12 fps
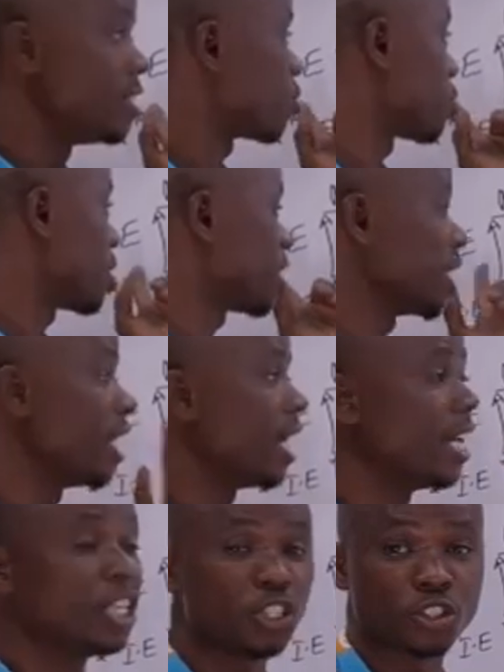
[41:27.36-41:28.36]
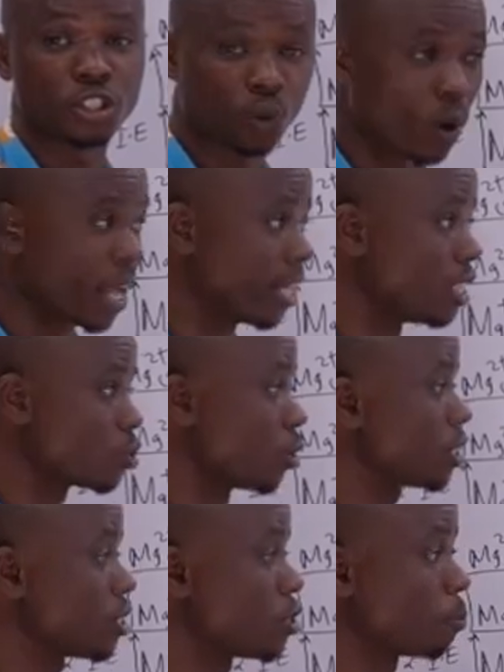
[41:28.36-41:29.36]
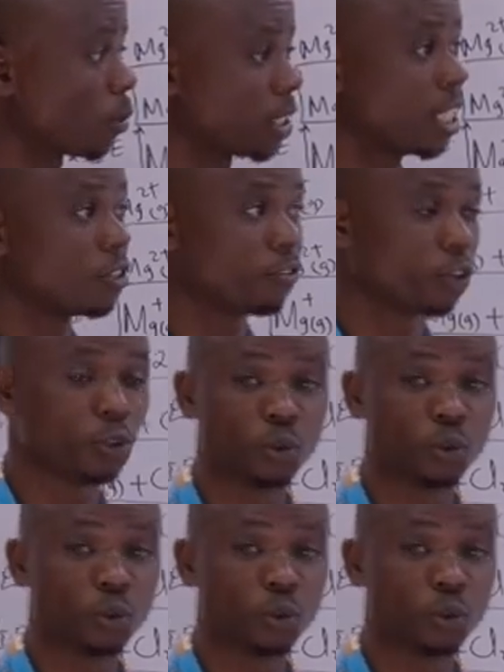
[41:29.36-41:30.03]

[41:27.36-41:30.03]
dissociation energy is required. So it is important for